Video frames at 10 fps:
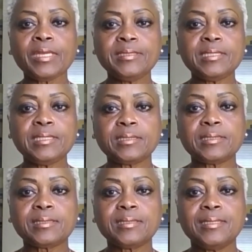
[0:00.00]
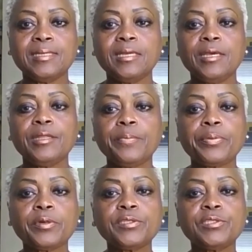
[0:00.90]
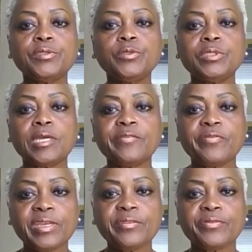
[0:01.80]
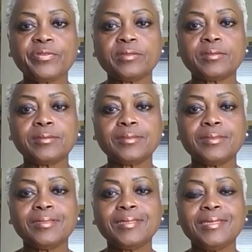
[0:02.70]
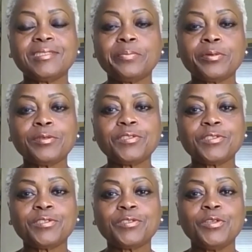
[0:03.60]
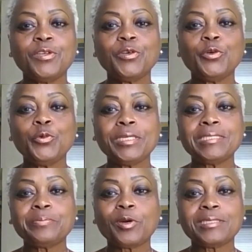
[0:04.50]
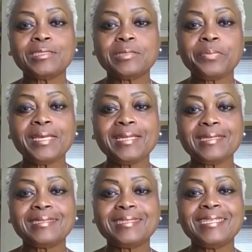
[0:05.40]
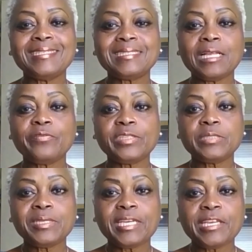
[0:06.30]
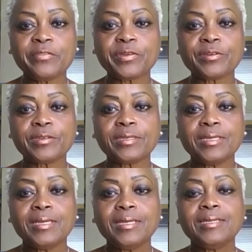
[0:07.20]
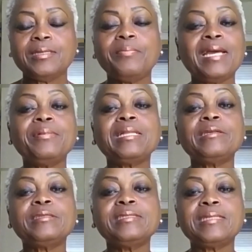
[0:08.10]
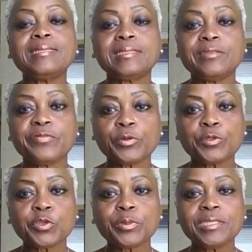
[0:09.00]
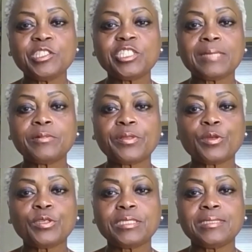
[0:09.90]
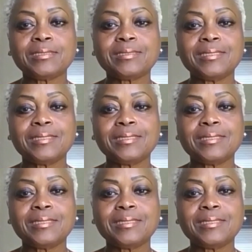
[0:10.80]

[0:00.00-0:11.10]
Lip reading: is this: the person who's unfaithful is a person who is participating in selfish behavior. The Bible clearly says it in 1 Corinthians chapter 13.